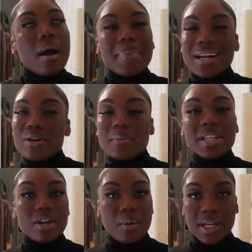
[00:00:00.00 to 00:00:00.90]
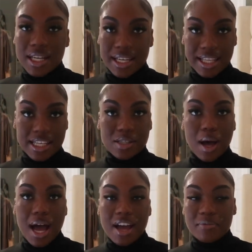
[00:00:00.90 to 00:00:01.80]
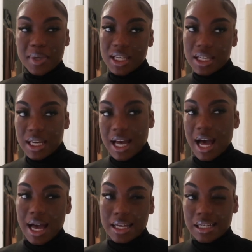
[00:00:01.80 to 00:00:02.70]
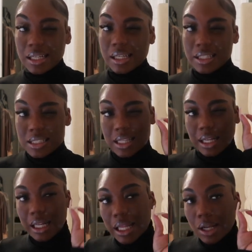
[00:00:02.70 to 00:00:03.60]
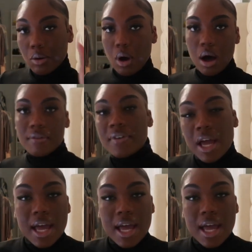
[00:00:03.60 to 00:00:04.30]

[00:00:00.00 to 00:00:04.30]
but i normally don't eat like that so i have been eating kind of just a little off